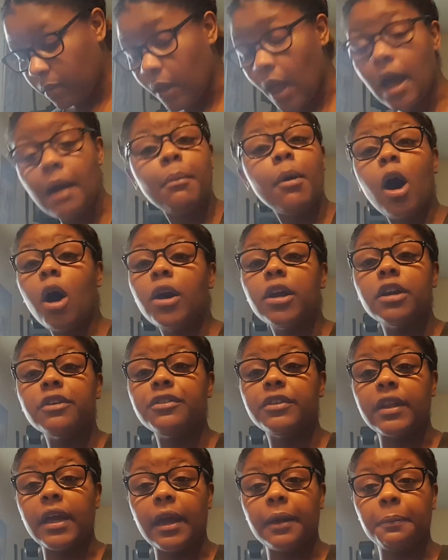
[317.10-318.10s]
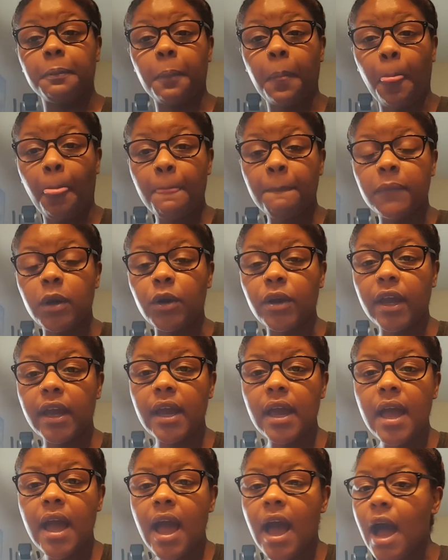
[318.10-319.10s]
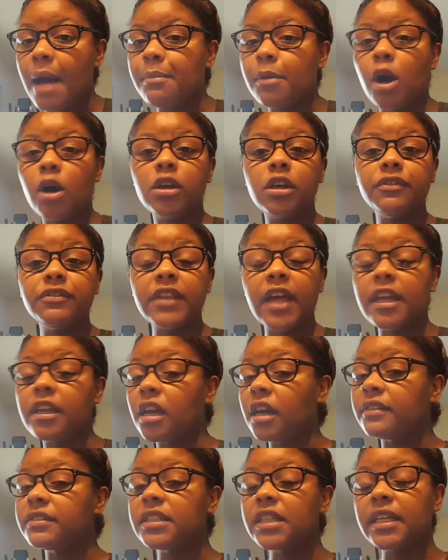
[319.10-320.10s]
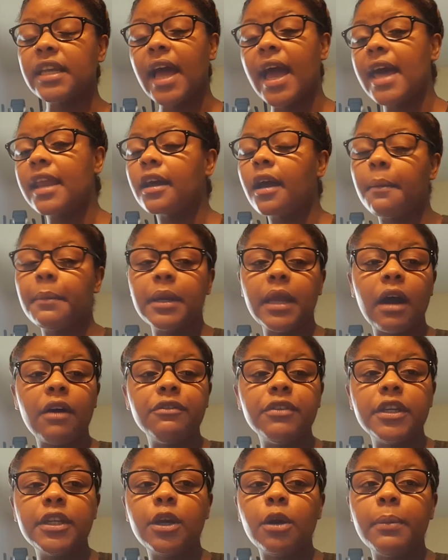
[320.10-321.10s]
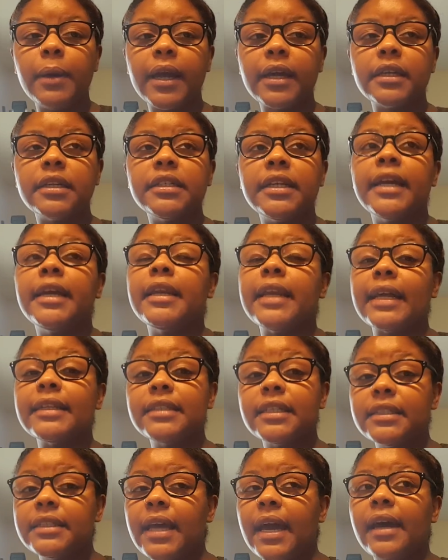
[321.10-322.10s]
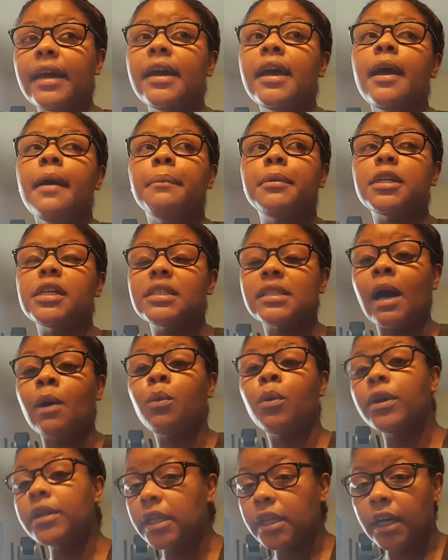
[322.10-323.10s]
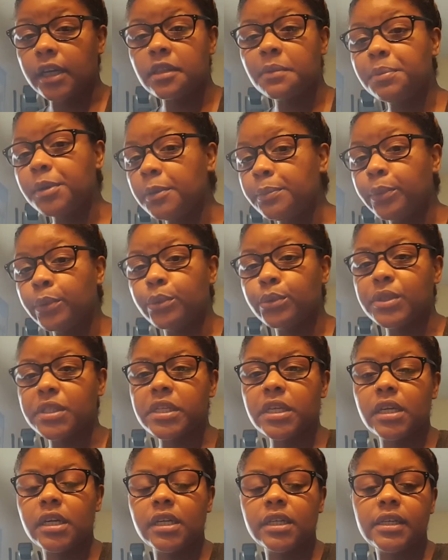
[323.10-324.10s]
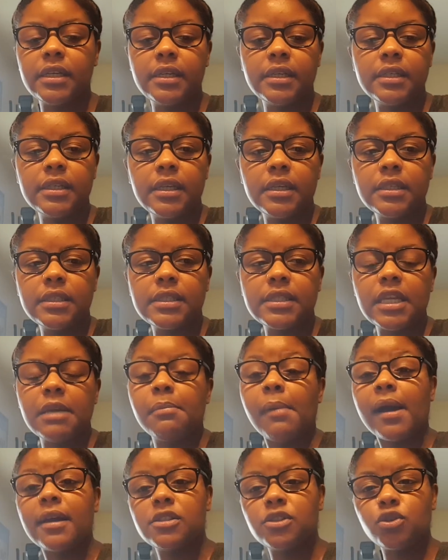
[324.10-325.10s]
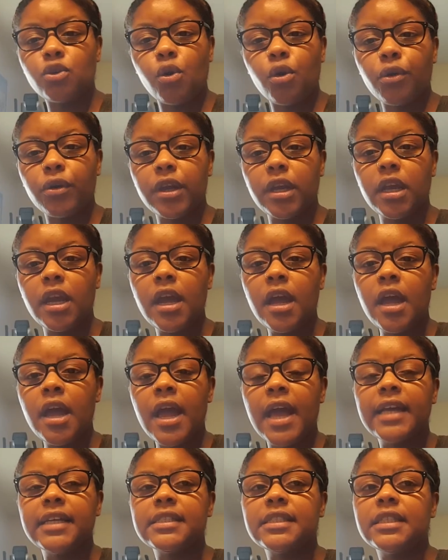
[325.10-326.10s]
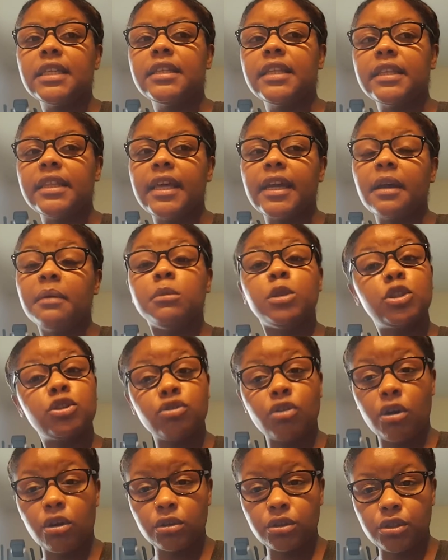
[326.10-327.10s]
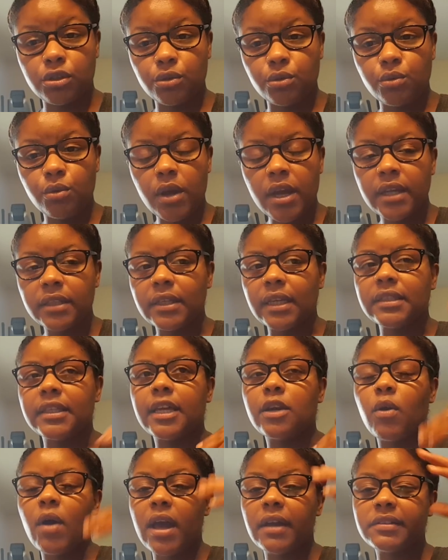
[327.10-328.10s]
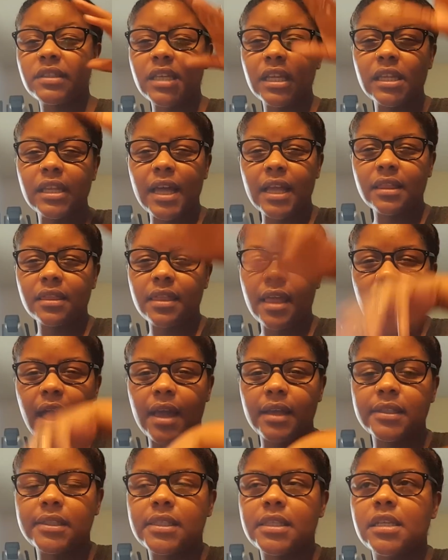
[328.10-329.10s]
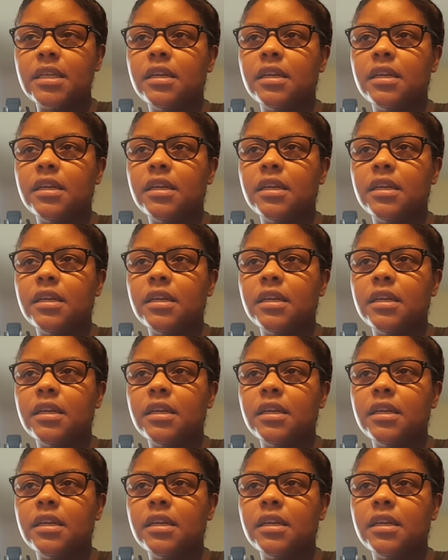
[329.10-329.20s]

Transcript: I'm all here for that. Okay, I'm all here for that. Y'all seen I had a coming out video back in the day, and I did that because I wanted other people to see my story and see that they can be strong too, that they don't have to let that